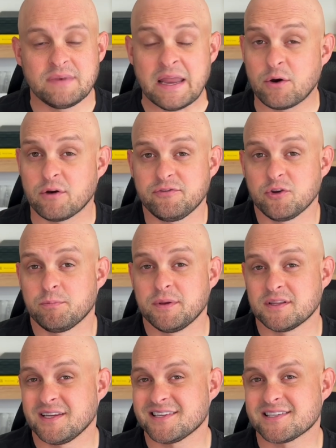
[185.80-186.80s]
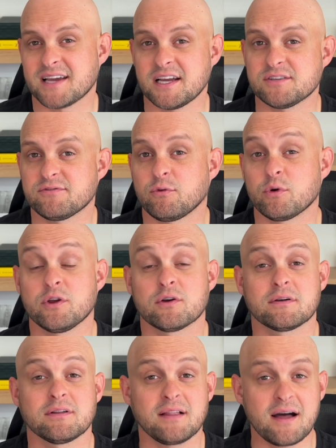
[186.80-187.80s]
Now, if you're building sites for your
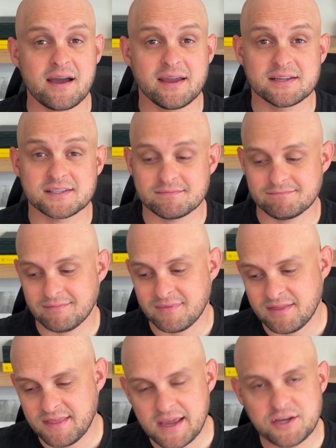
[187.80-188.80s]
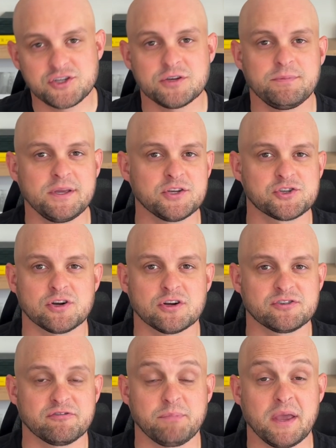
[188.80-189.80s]
clients, they should be in
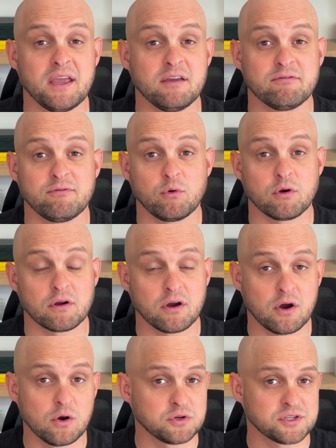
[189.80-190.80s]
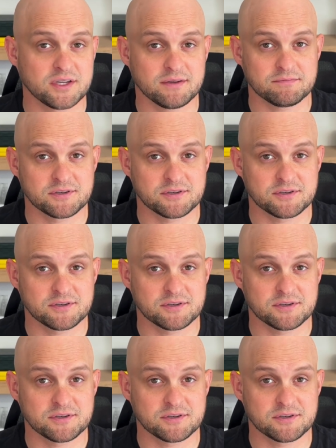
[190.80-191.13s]
charge of paying for hosting.